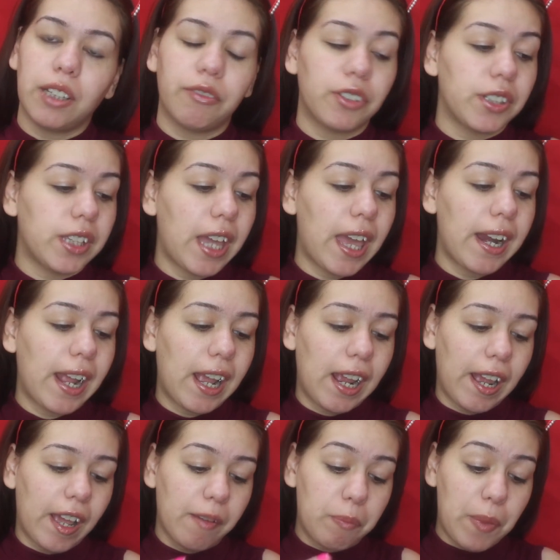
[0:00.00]
and for that I
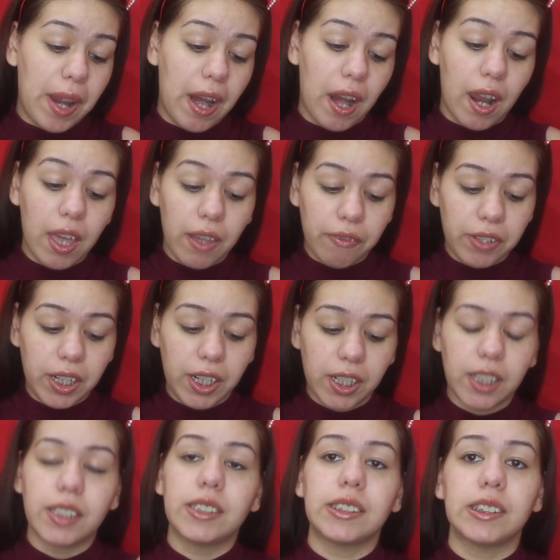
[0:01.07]
have been loving,
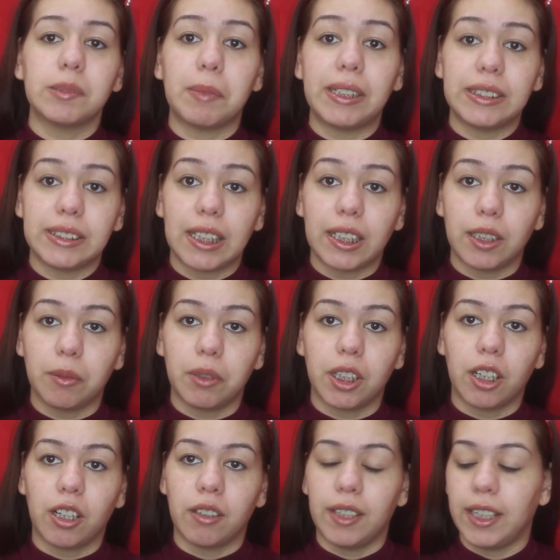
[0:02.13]
this is my second
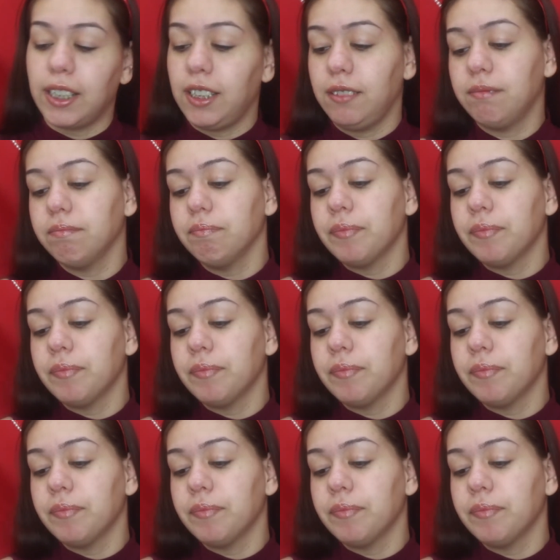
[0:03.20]
one already,